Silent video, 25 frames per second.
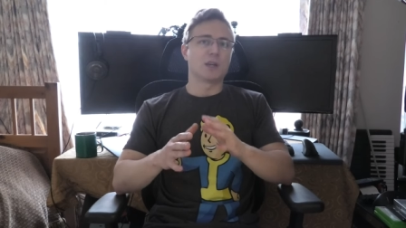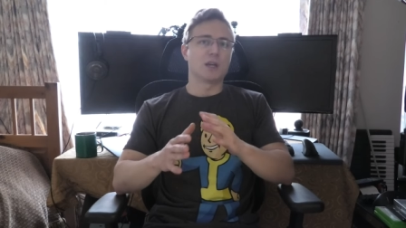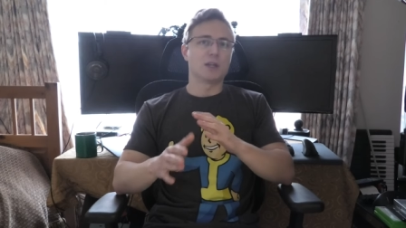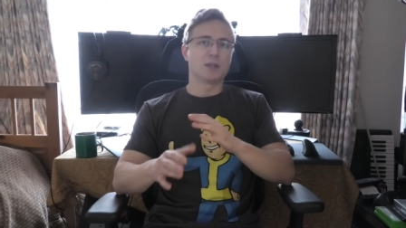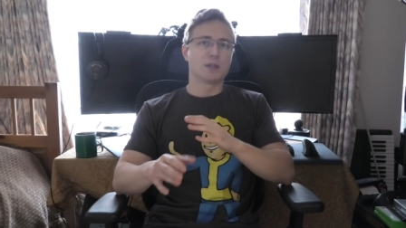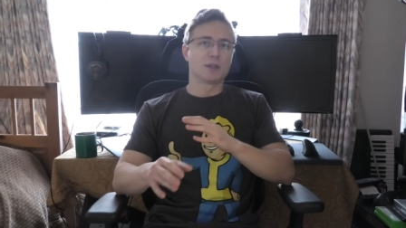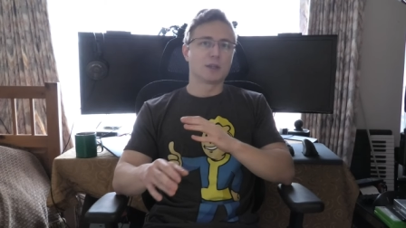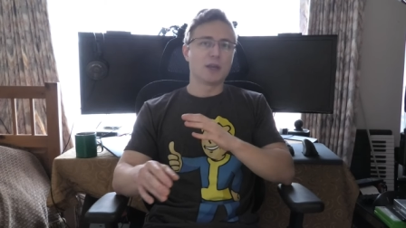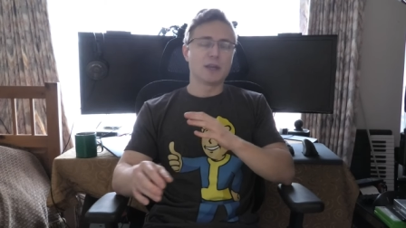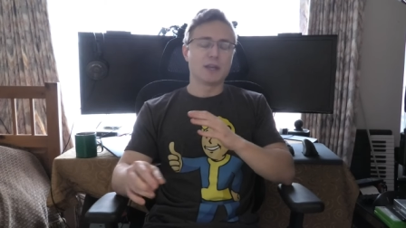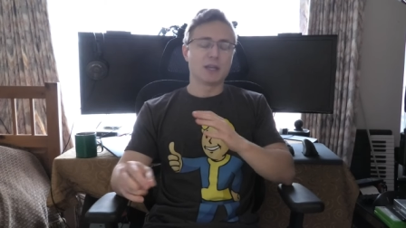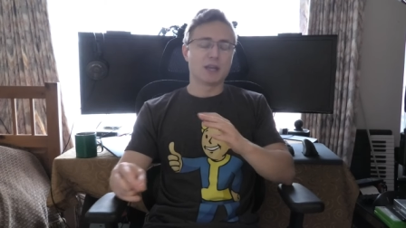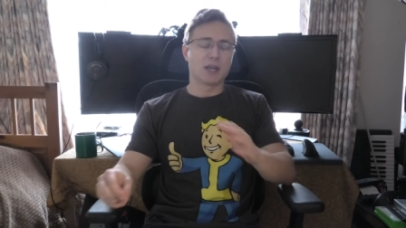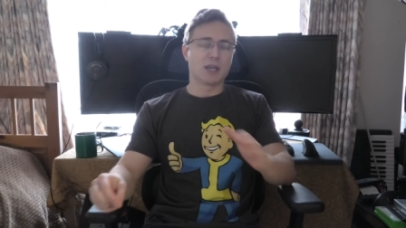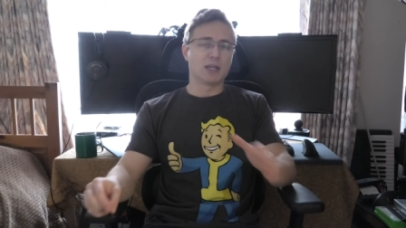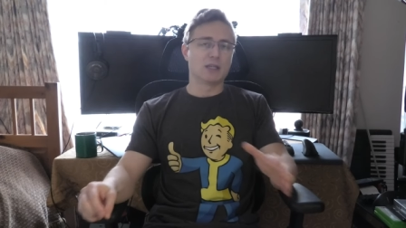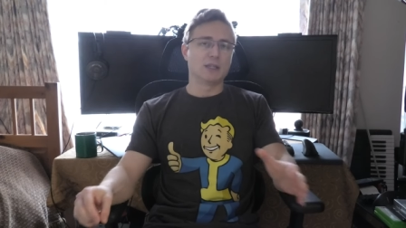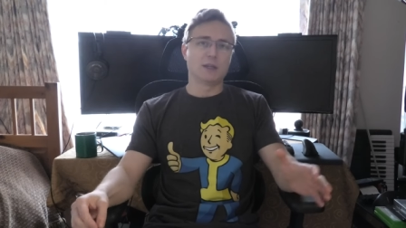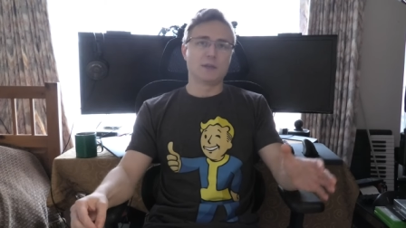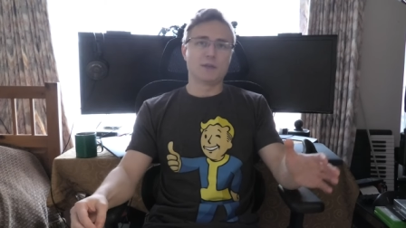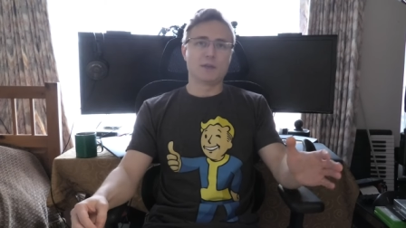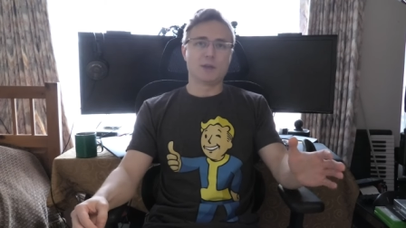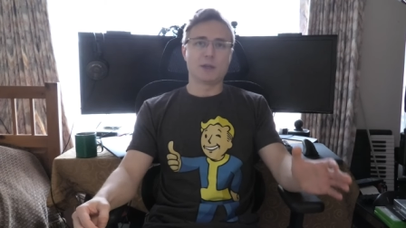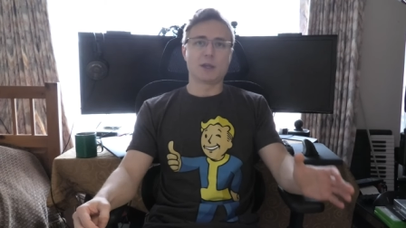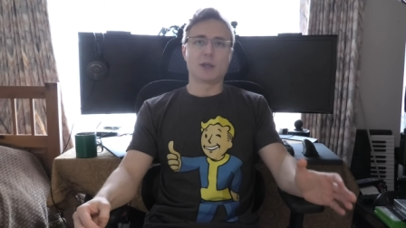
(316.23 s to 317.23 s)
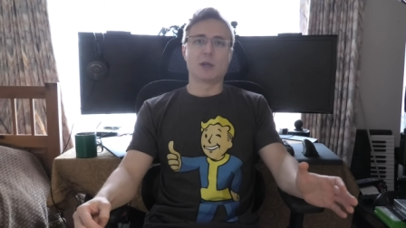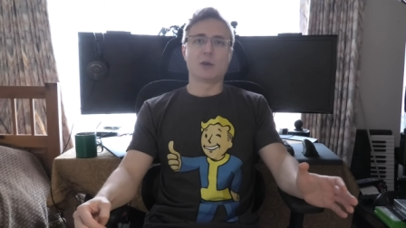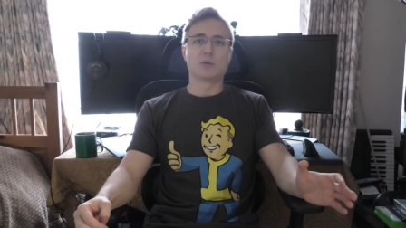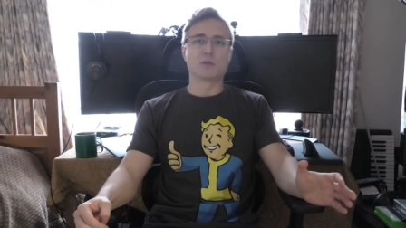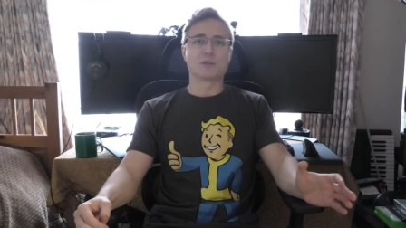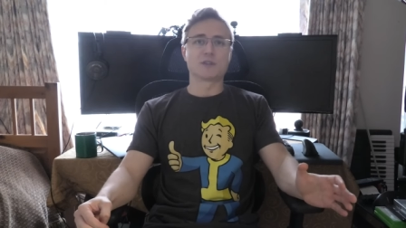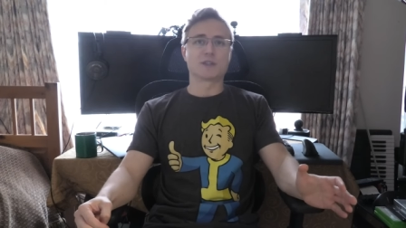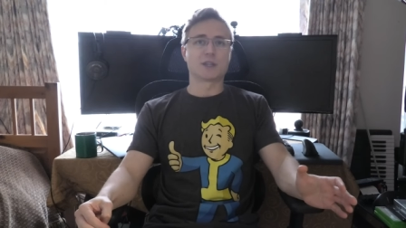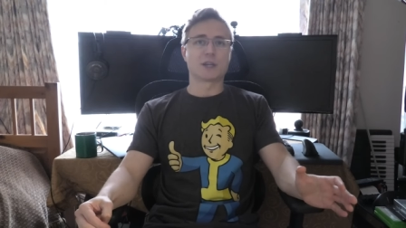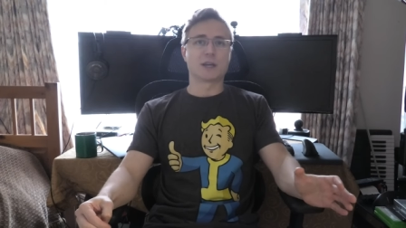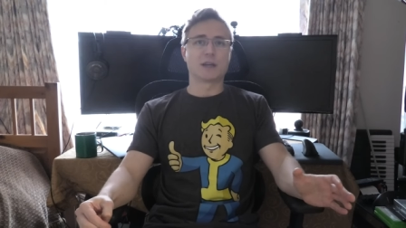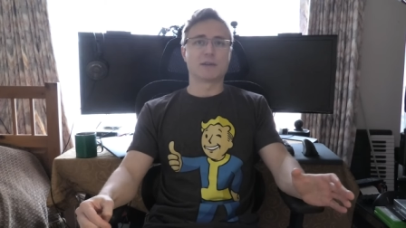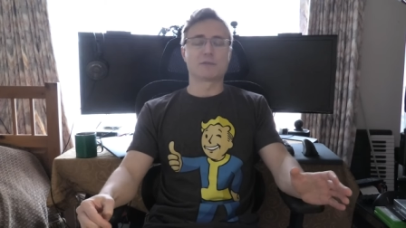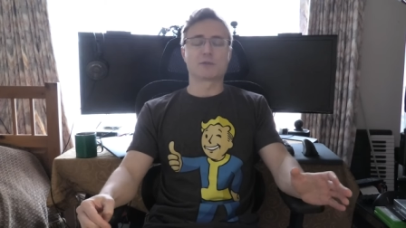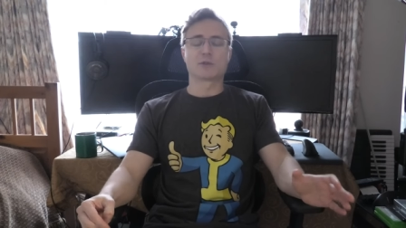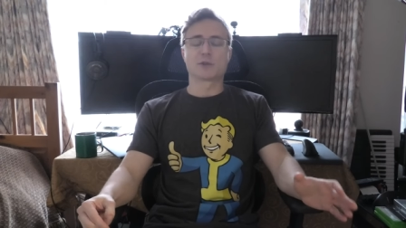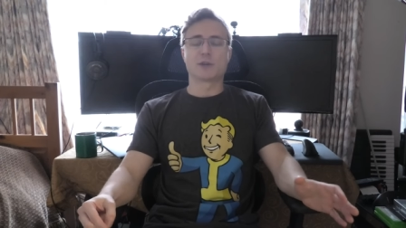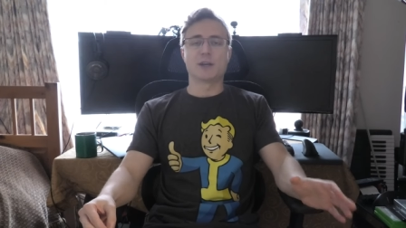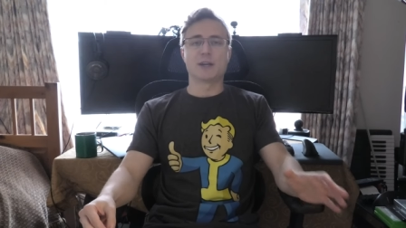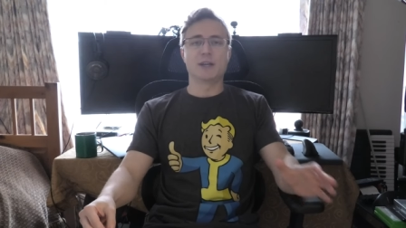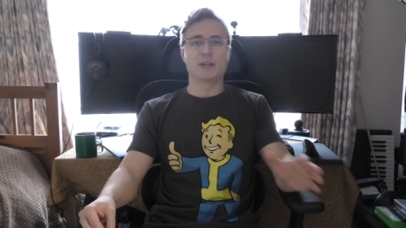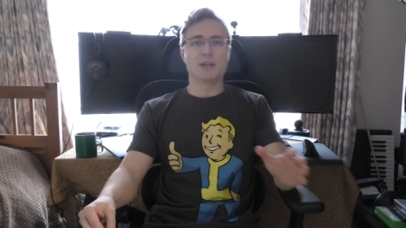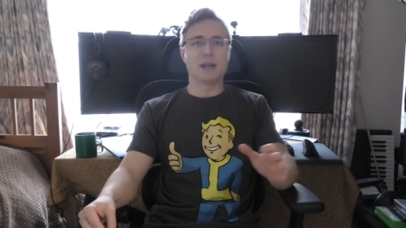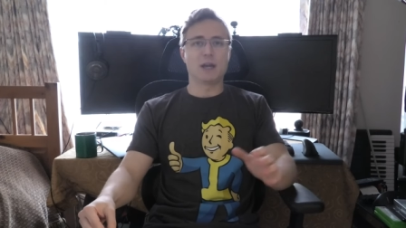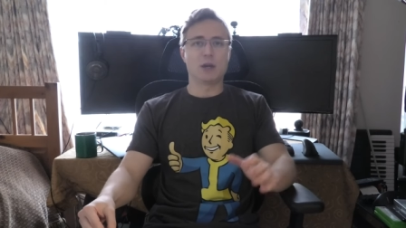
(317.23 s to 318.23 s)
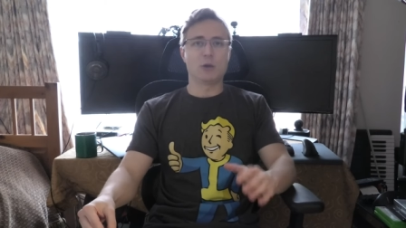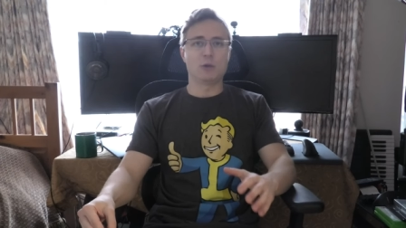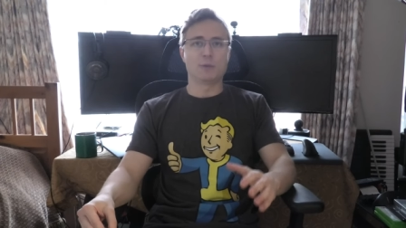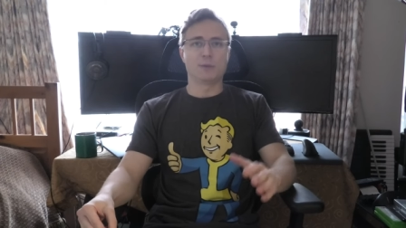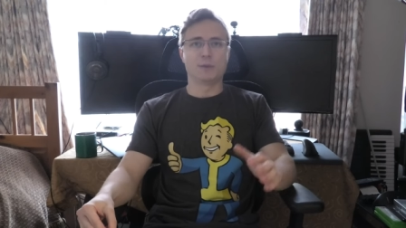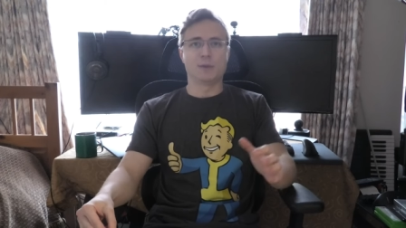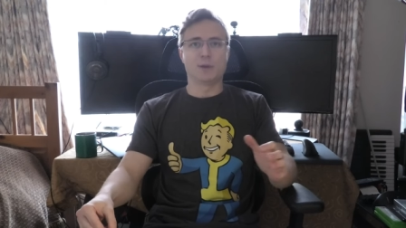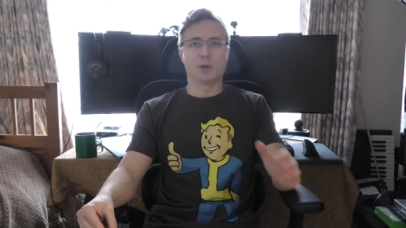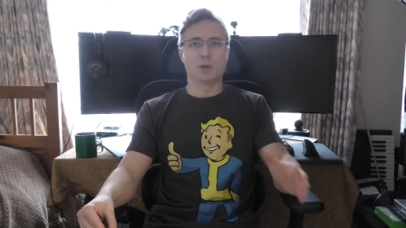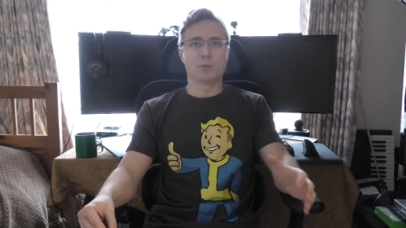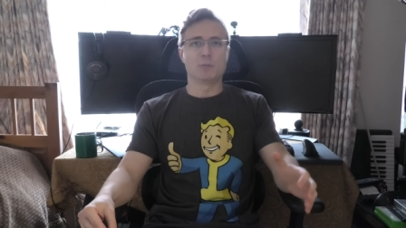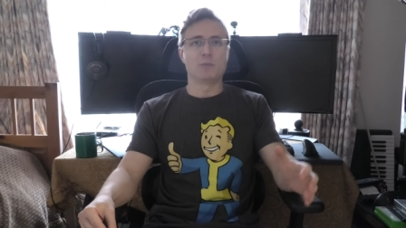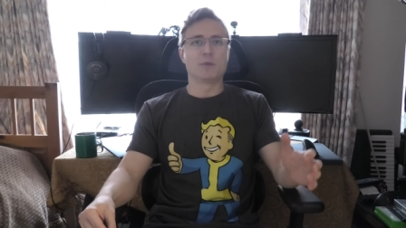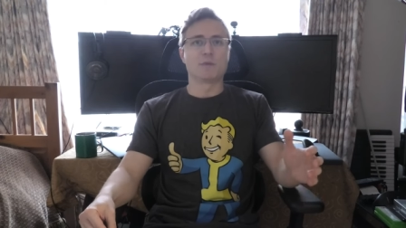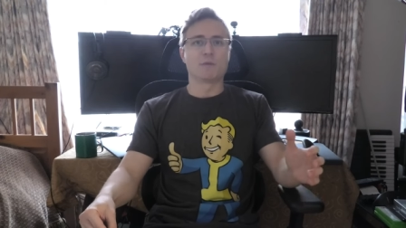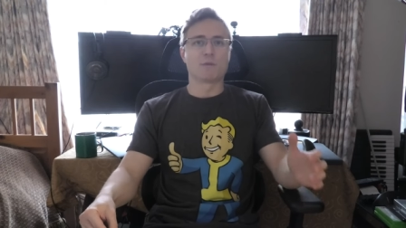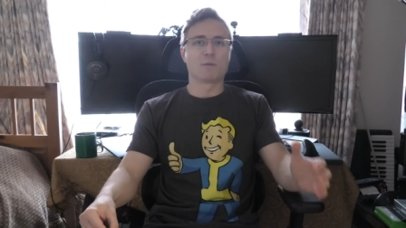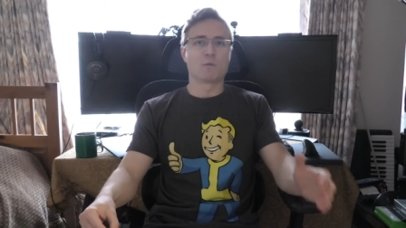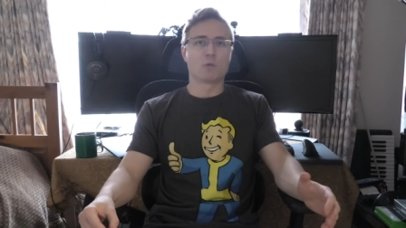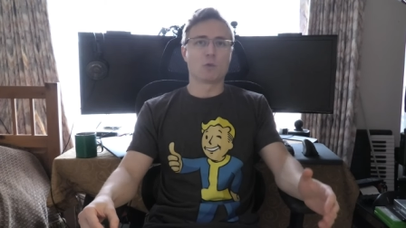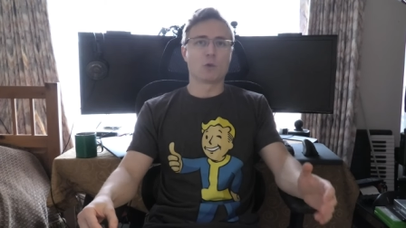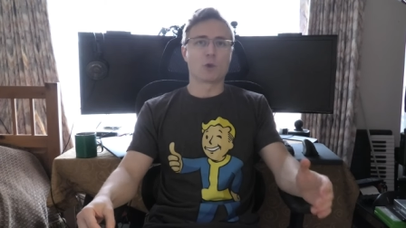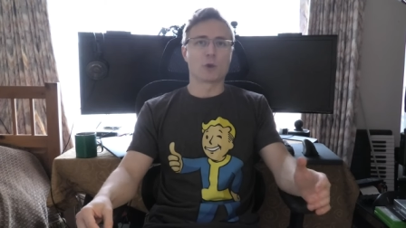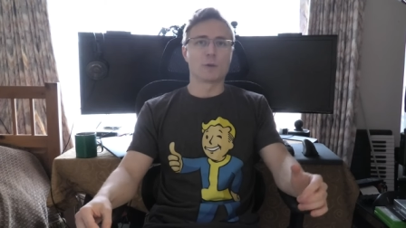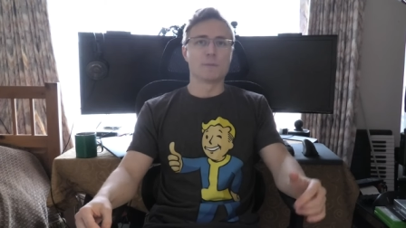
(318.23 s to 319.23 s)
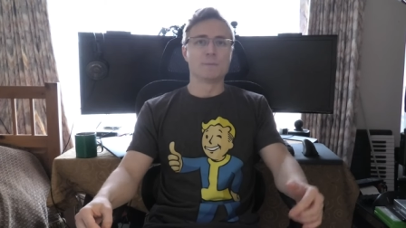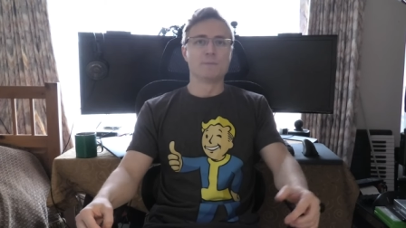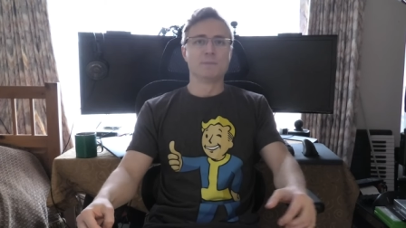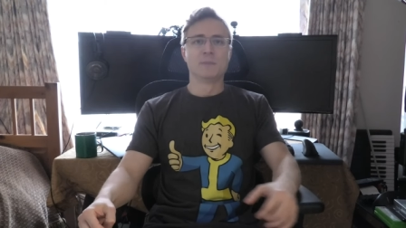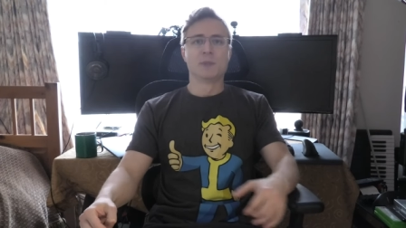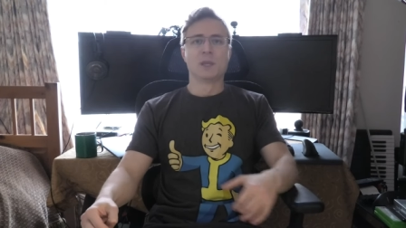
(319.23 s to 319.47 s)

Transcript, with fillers: unlike anything else that I've tried out there before.